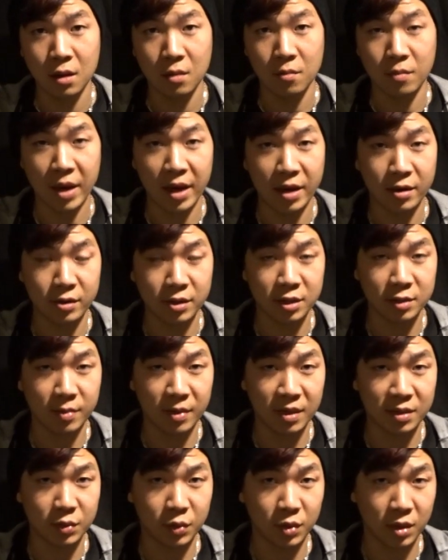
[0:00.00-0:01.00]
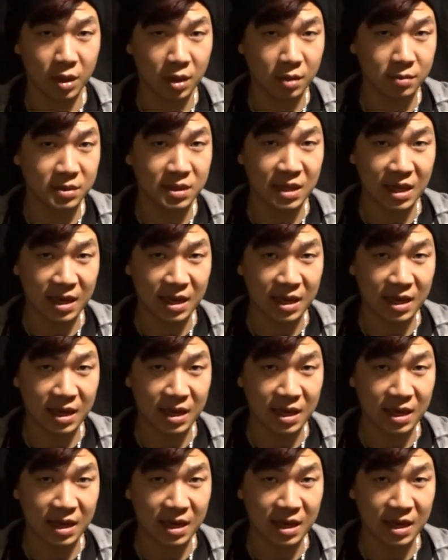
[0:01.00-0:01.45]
battery space when it comes to